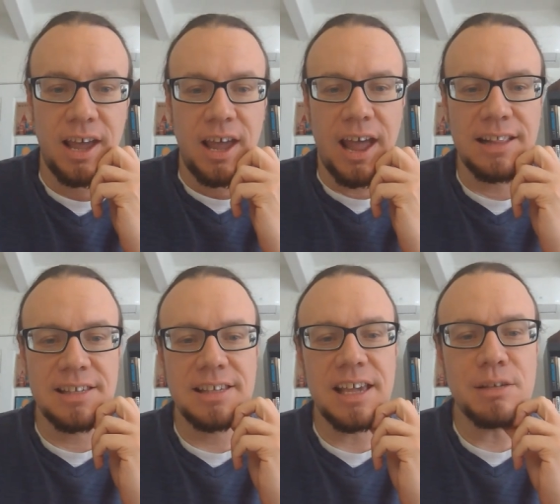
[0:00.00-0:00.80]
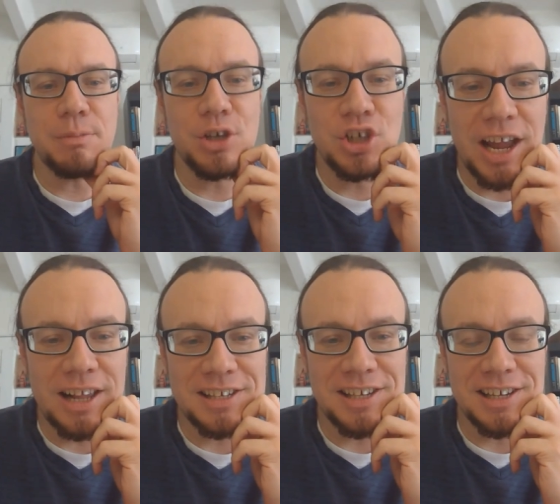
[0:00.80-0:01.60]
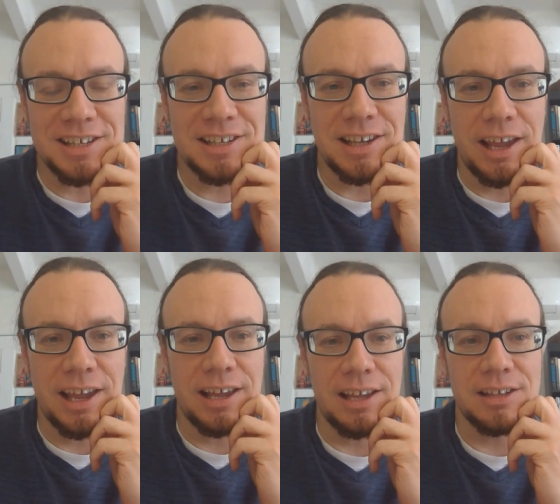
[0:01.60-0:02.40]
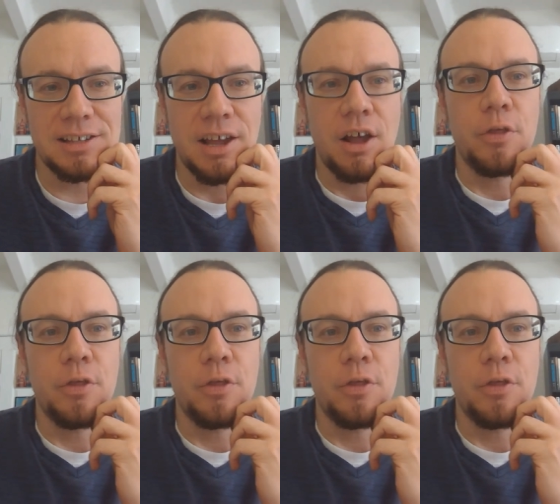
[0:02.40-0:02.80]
And schismogenesis is